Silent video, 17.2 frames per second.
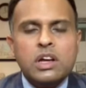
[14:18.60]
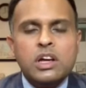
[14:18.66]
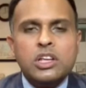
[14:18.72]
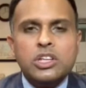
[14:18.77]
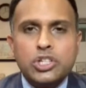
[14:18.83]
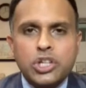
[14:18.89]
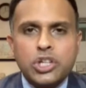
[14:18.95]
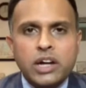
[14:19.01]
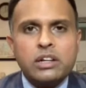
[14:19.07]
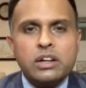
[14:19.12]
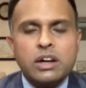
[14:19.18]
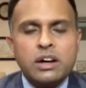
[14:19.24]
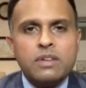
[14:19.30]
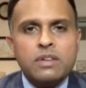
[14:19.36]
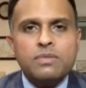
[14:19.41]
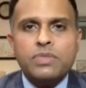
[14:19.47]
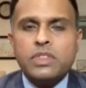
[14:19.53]

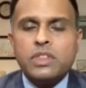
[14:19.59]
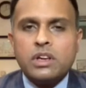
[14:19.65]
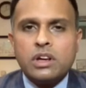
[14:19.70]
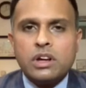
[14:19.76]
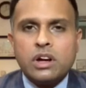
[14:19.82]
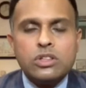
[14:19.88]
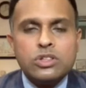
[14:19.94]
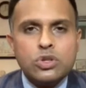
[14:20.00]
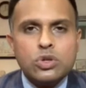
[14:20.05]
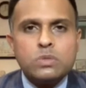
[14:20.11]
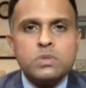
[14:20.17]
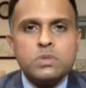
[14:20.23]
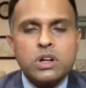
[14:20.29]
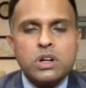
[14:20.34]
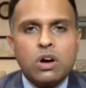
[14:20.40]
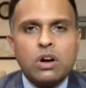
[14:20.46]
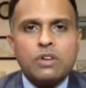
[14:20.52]
China consumes a
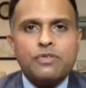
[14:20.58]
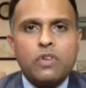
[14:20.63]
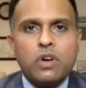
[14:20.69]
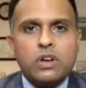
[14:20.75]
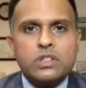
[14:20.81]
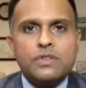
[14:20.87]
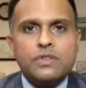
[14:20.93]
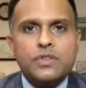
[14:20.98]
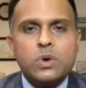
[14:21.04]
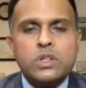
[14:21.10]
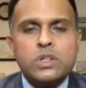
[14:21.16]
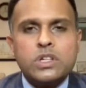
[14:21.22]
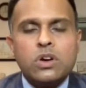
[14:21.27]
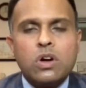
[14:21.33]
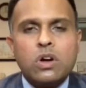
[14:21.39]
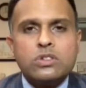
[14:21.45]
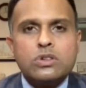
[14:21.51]
lot of fossil fuels
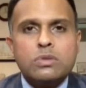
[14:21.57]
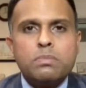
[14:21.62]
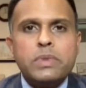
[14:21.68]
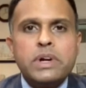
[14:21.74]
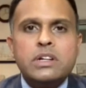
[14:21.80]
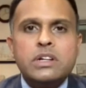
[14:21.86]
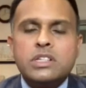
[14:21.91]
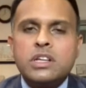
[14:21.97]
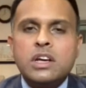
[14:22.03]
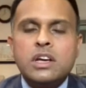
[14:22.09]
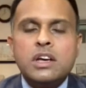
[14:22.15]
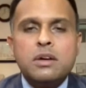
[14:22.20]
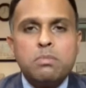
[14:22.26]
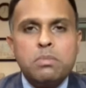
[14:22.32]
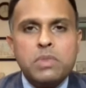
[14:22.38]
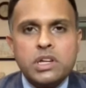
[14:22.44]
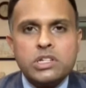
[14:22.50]
and also builds
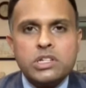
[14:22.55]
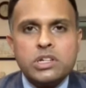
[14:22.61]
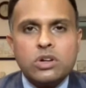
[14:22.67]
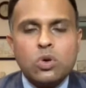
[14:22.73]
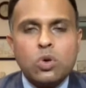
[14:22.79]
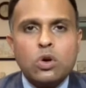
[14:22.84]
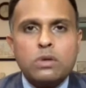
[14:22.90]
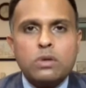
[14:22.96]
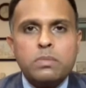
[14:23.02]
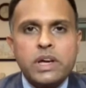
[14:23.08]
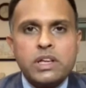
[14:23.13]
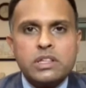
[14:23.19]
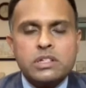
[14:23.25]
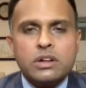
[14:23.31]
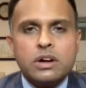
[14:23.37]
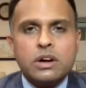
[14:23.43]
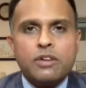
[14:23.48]
major
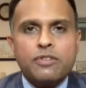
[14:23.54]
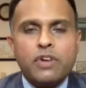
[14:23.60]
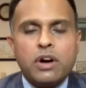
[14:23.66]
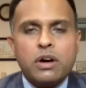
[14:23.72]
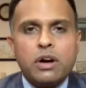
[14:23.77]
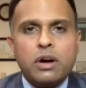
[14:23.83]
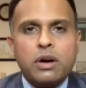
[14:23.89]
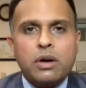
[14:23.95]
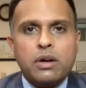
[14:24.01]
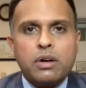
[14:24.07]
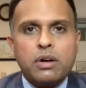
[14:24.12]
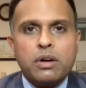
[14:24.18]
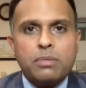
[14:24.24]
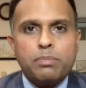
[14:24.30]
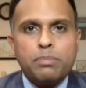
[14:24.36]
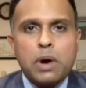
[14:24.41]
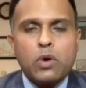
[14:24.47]
coal-based
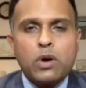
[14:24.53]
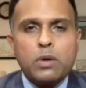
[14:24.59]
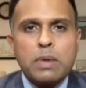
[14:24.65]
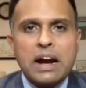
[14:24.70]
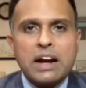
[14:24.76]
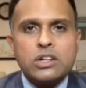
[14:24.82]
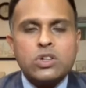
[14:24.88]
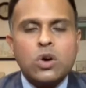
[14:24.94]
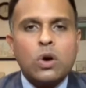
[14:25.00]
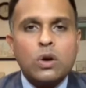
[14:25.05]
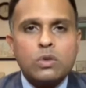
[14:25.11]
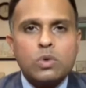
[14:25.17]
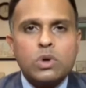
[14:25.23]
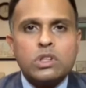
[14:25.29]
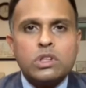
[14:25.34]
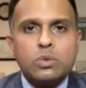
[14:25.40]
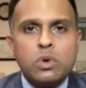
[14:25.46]
power plants all
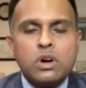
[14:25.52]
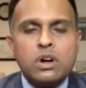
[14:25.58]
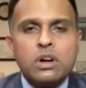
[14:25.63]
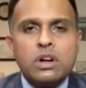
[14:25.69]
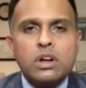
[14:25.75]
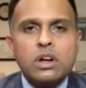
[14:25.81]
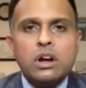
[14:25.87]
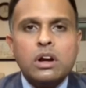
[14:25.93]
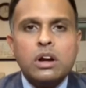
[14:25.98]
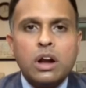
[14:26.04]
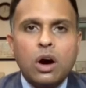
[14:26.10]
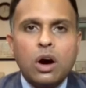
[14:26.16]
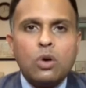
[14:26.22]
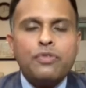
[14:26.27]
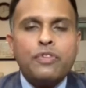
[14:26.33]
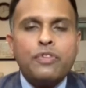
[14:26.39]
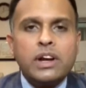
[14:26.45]
over the world.
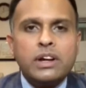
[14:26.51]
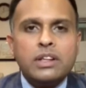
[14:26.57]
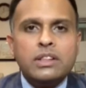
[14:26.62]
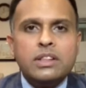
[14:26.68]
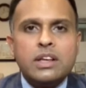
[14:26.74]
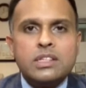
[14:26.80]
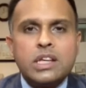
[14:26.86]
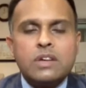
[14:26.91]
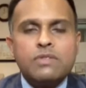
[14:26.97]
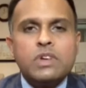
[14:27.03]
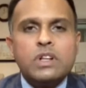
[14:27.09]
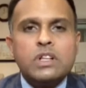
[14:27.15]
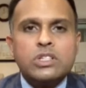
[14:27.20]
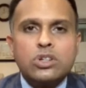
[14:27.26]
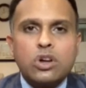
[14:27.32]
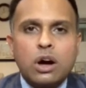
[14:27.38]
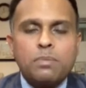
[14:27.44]
Now, finally, they're saying we'll
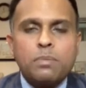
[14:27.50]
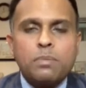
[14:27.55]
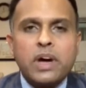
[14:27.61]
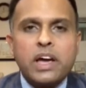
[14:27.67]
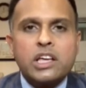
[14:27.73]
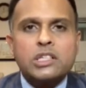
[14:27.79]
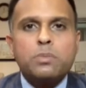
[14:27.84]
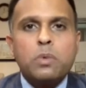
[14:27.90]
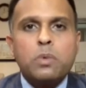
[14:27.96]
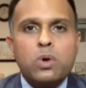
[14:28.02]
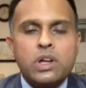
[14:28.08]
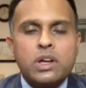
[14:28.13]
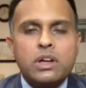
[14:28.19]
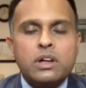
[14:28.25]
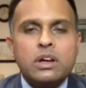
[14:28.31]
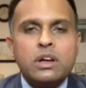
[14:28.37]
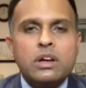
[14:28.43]
stop
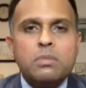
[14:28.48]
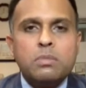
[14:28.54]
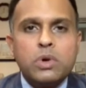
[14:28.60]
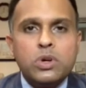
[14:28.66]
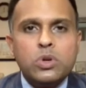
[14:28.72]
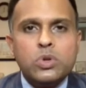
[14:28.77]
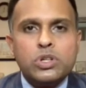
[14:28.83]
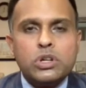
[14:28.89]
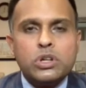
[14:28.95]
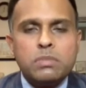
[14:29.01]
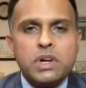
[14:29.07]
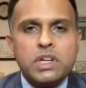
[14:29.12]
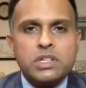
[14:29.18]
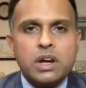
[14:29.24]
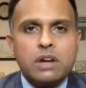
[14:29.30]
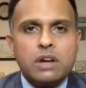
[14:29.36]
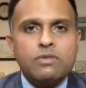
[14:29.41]
exporting pollution
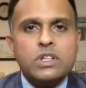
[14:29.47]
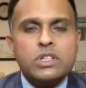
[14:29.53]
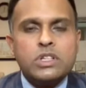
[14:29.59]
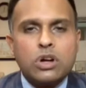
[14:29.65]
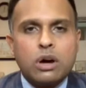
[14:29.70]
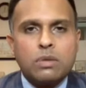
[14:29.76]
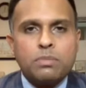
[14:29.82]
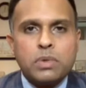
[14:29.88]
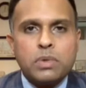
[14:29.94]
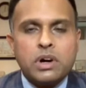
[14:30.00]
and we'll stop,